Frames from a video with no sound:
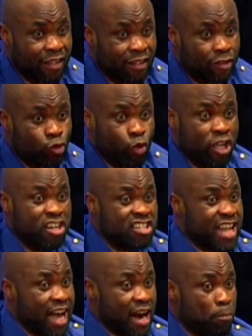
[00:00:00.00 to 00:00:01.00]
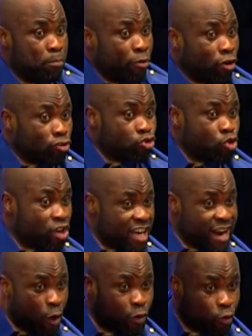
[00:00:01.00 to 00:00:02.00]
Twins that are born together
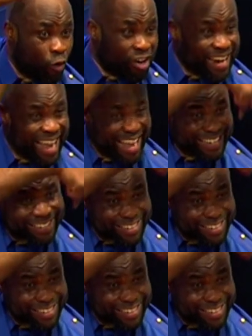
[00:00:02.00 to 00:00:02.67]
with one head.